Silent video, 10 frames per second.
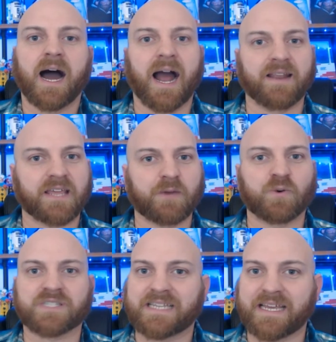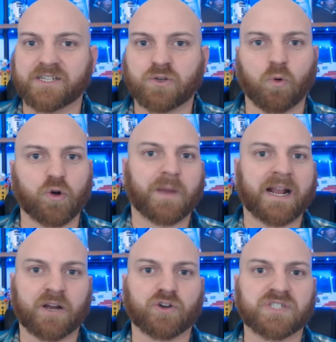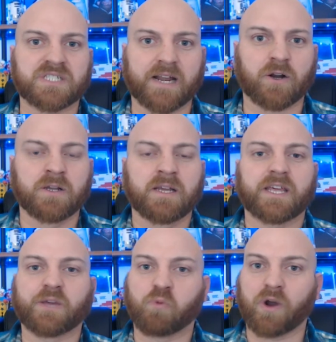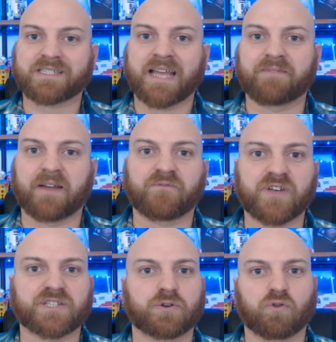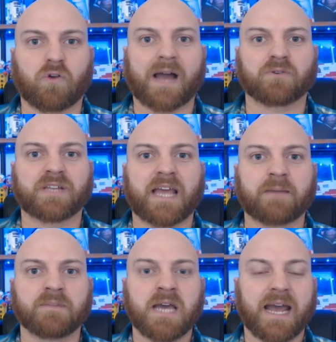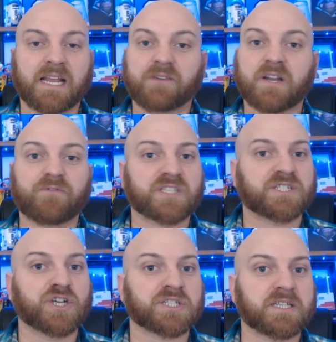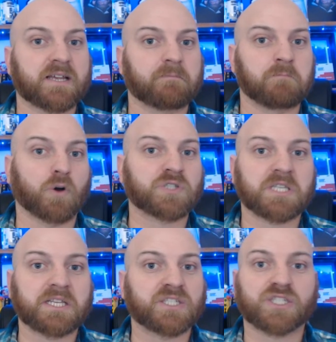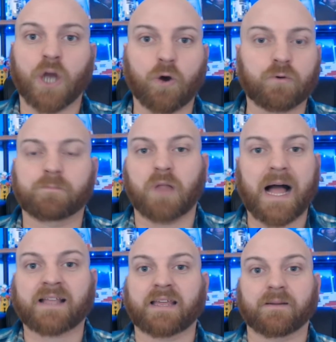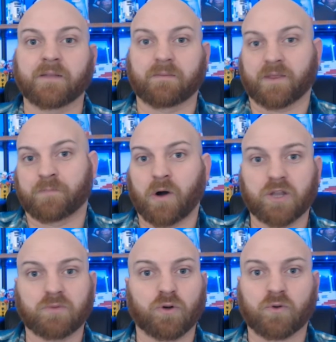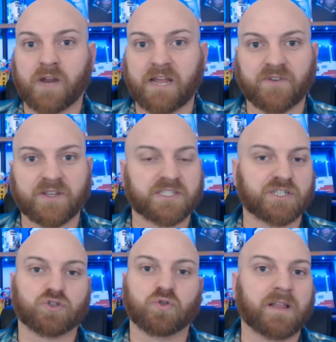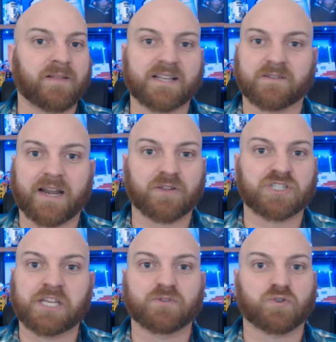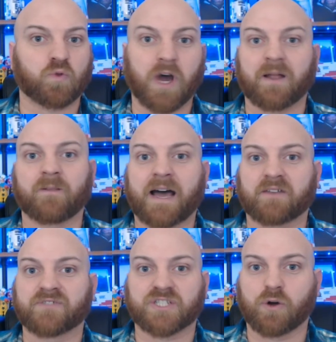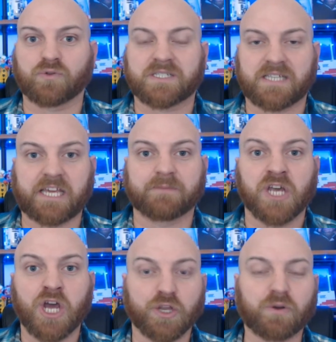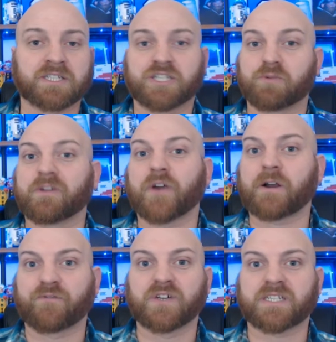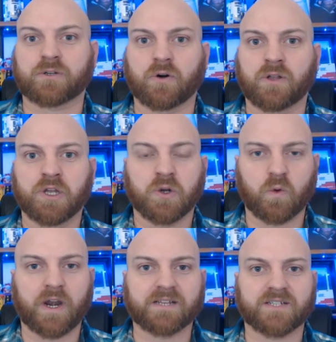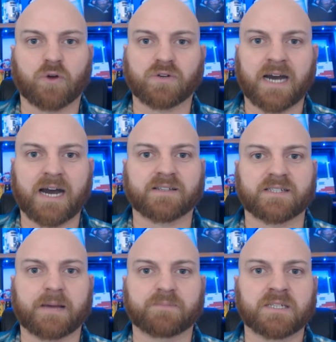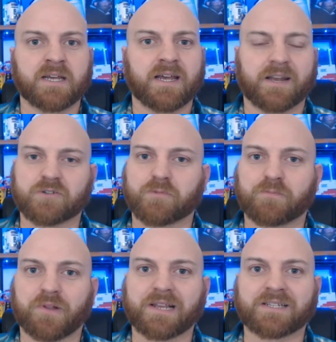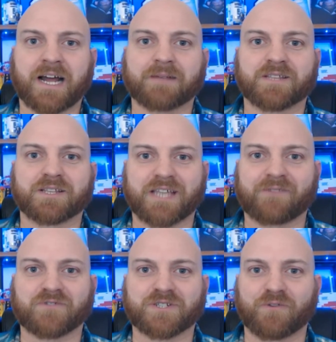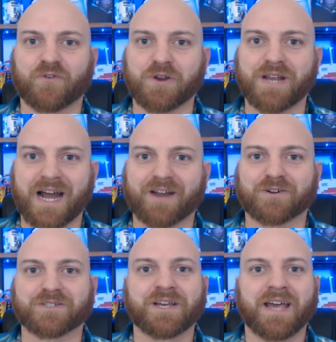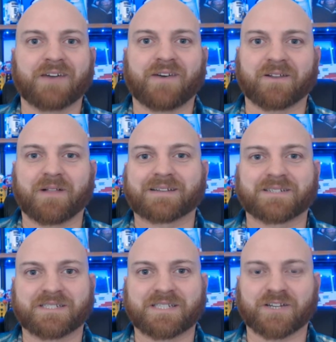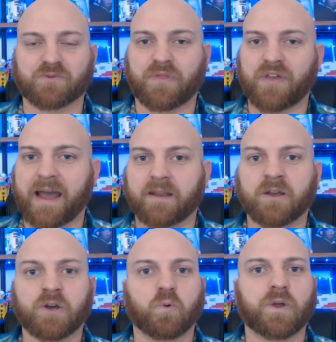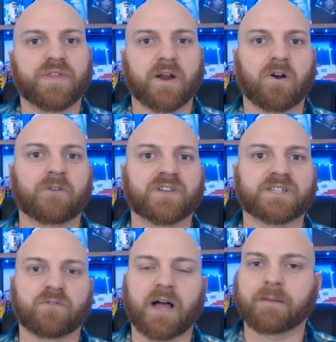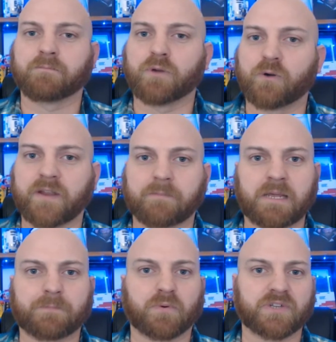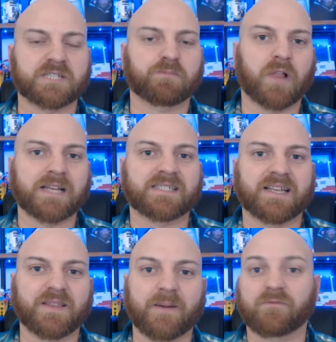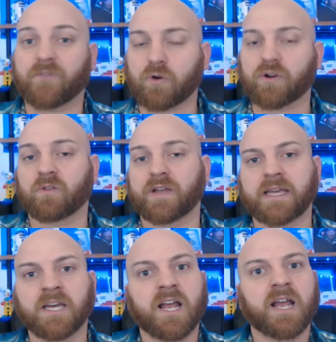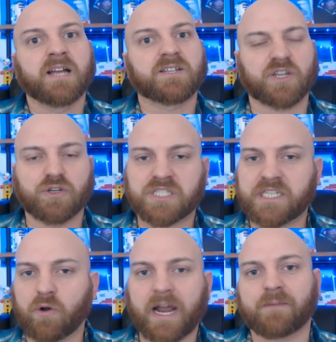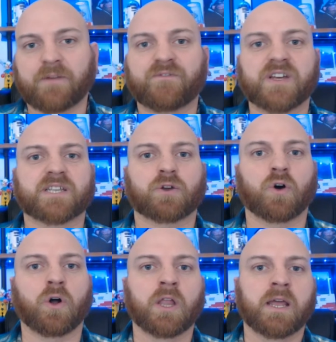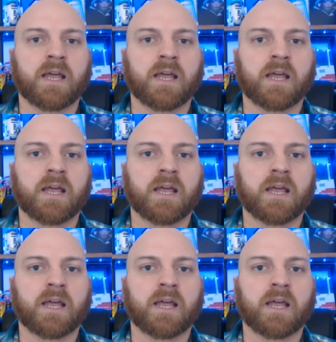I think he wants to get his quarterback under center. He wants to have that physical ground game. And even if it's just mostly zone blocking, I mean, the Baltimore Ravens, Detroit Lions, a lot of those teams run a lot of zone schemes. You can still be very physical running zone concepts. There's been plenty of times that the San Francisco 49ers have had a lot of success with that, with their offensive line moving people, displacing them vertically. So you still got to be physical.